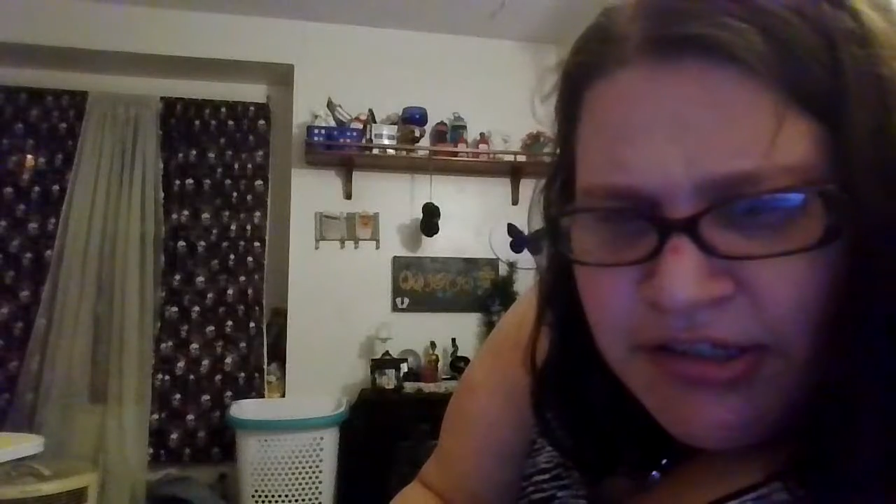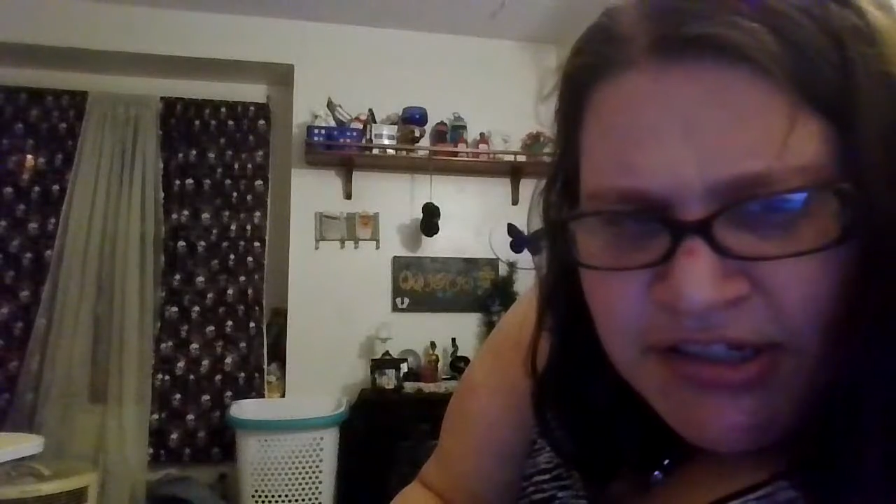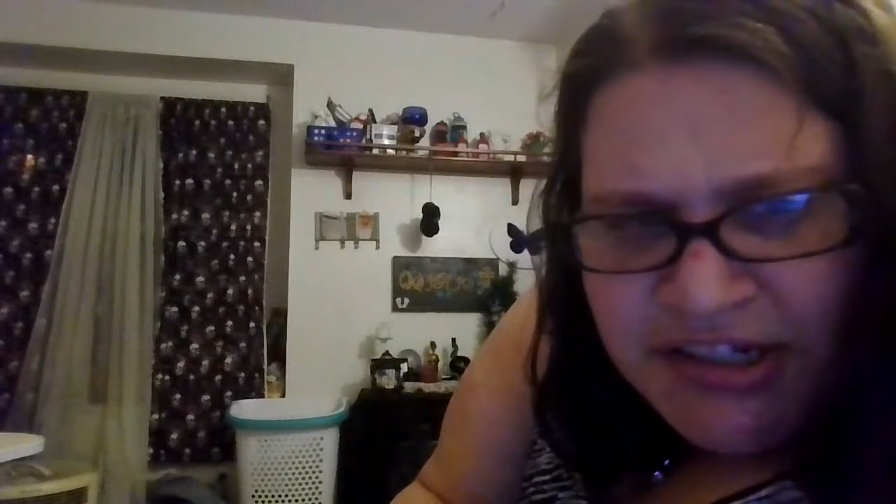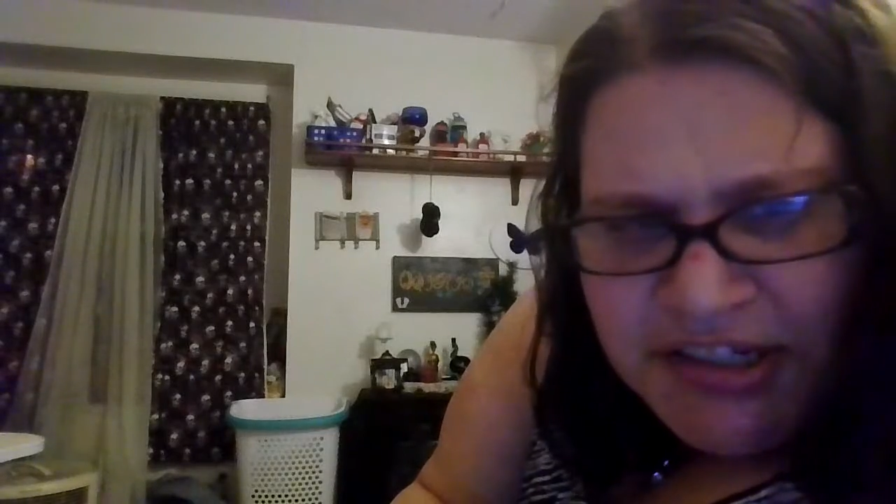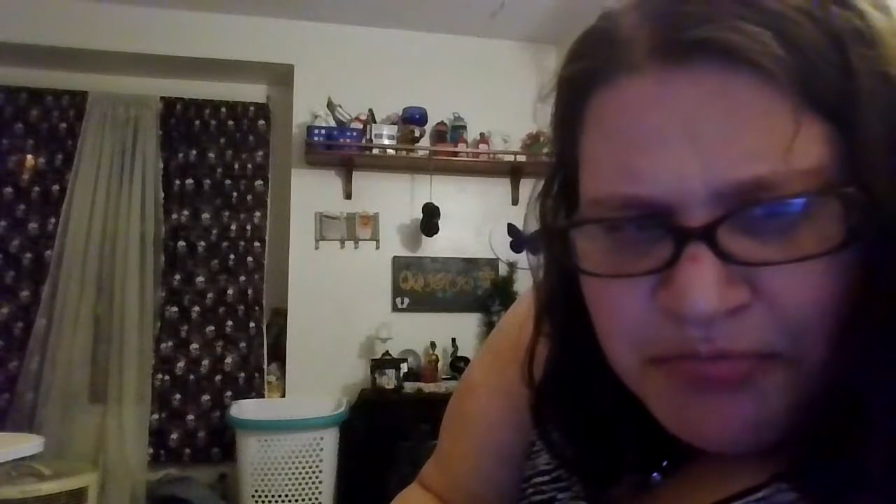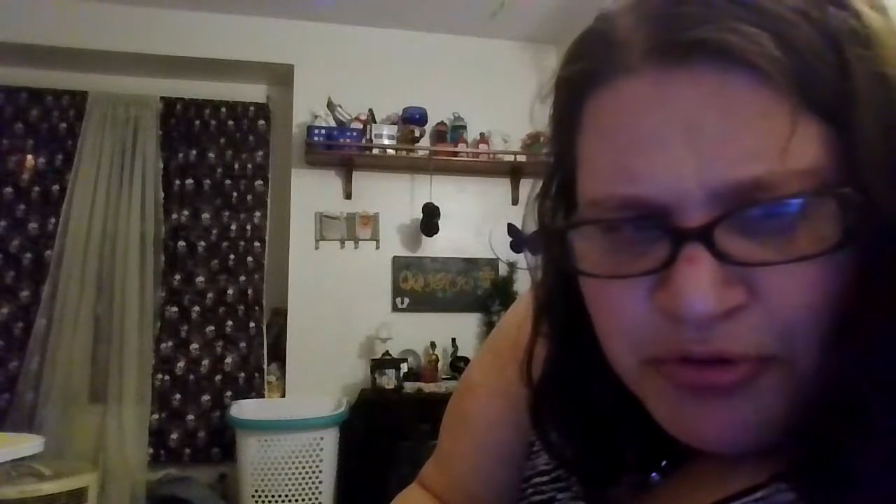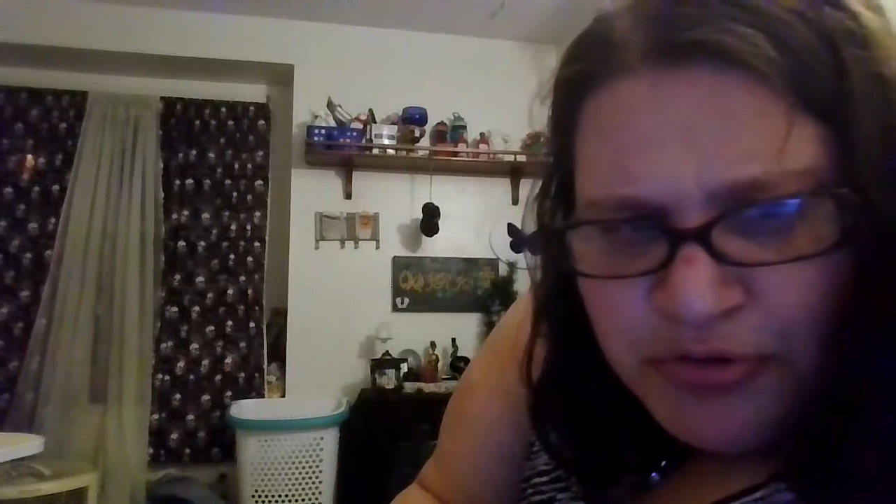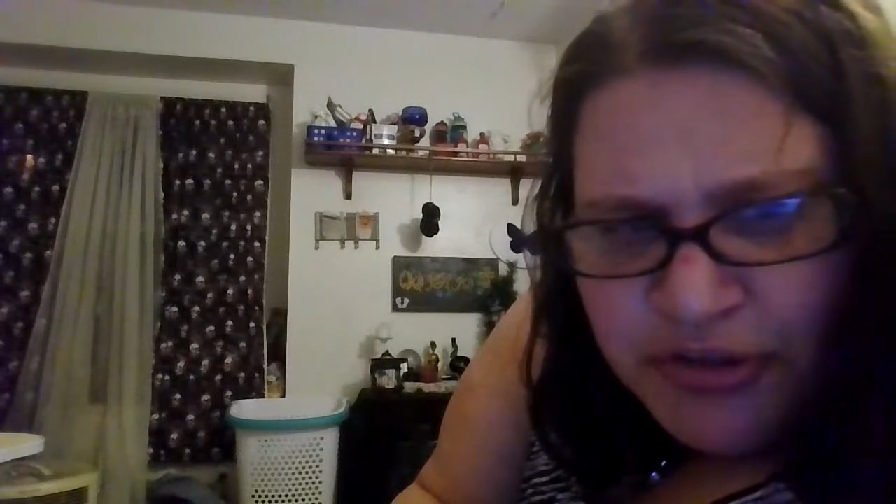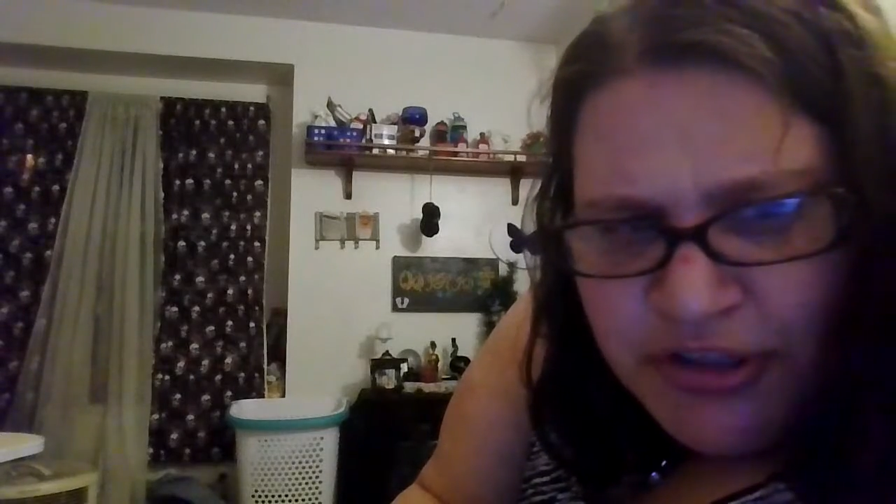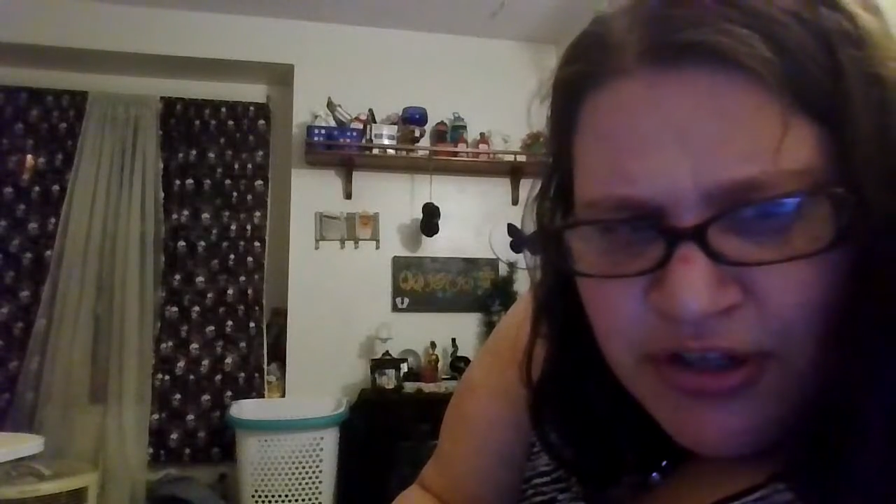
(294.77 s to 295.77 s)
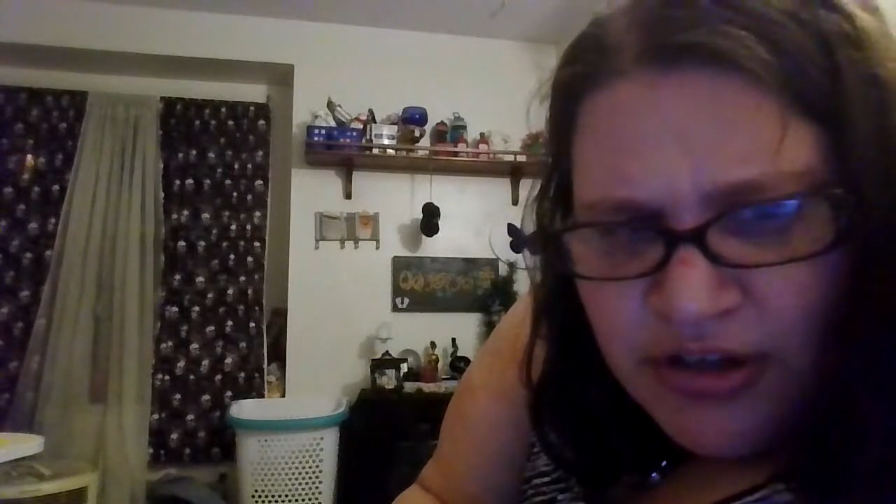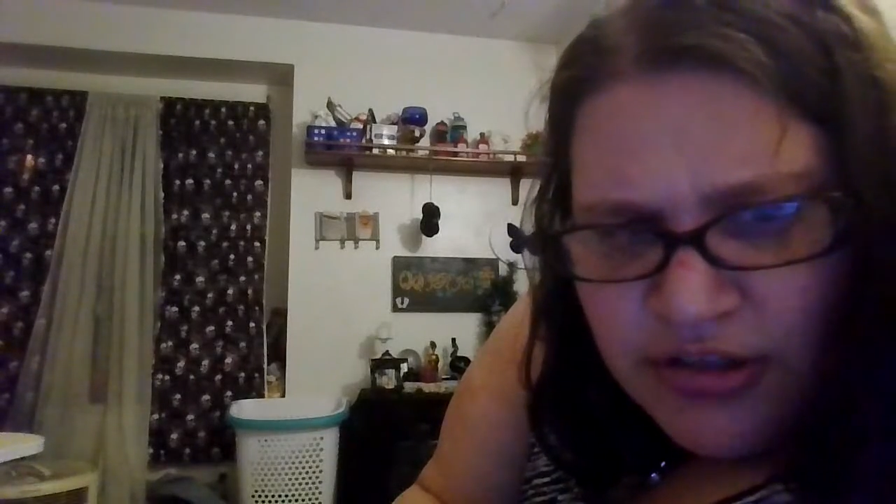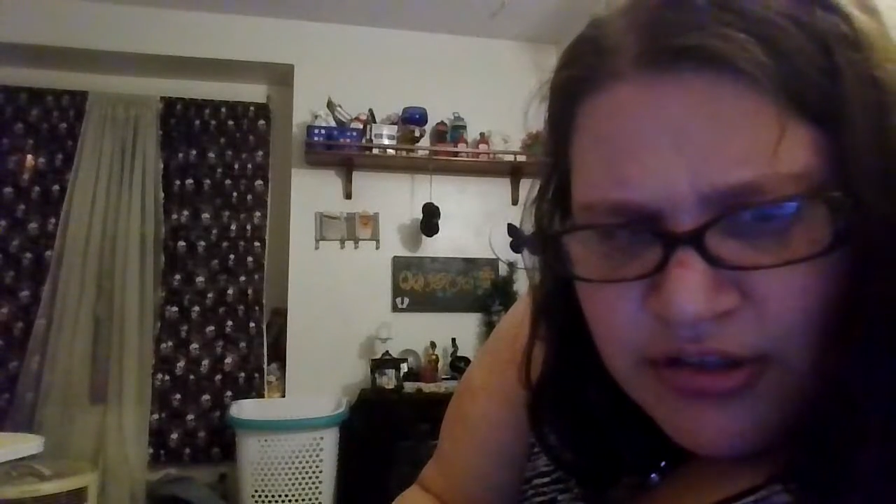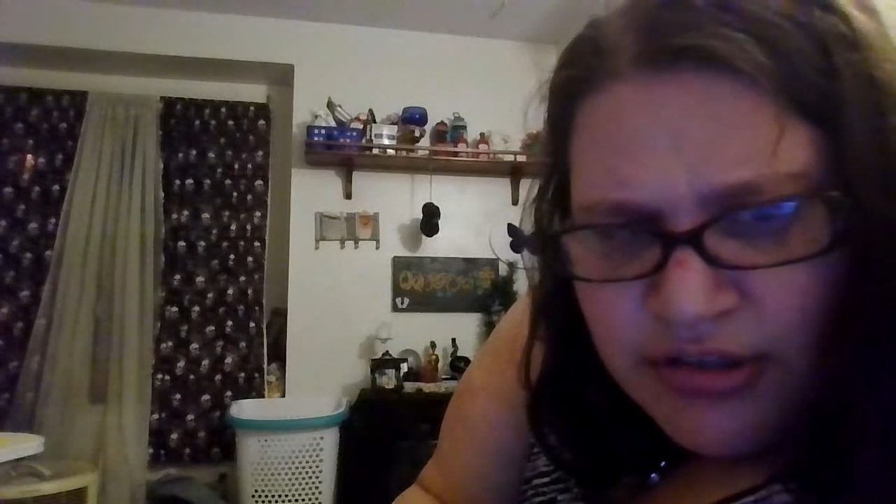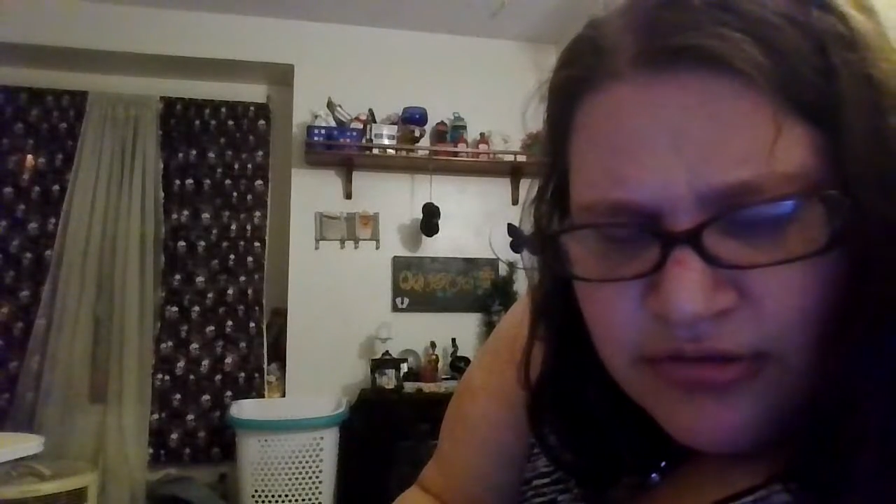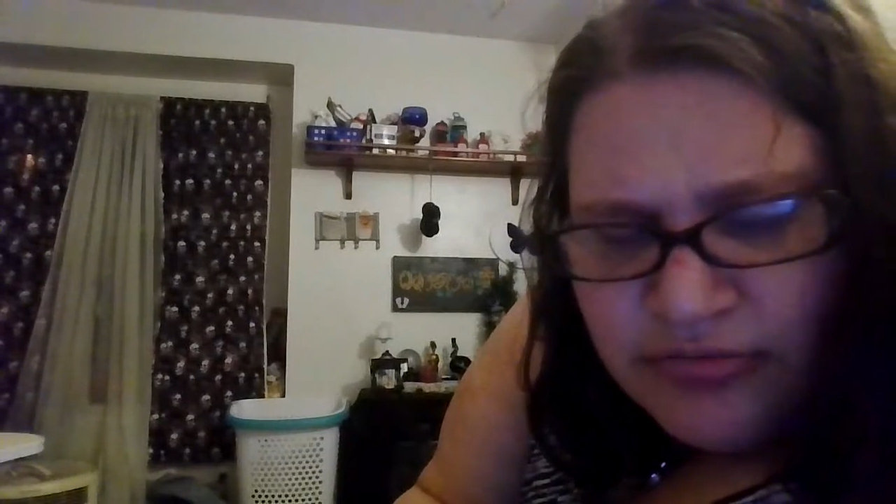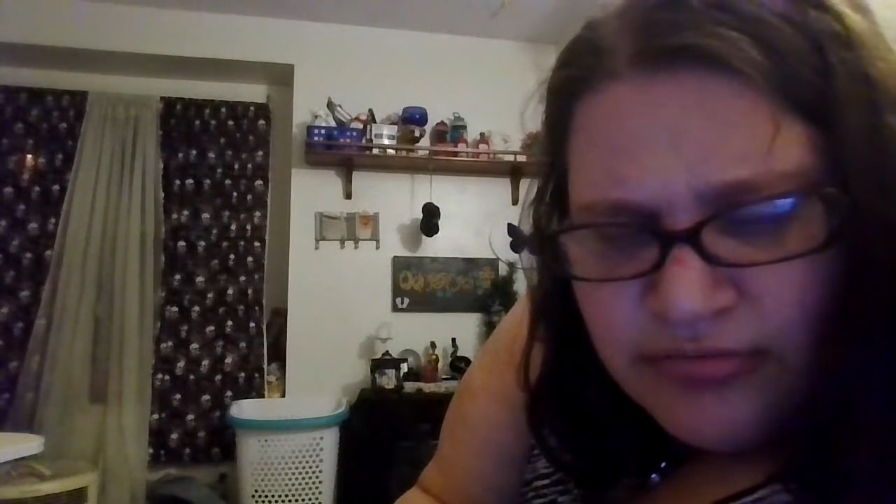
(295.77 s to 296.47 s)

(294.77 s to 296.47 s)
teaspoon of salt.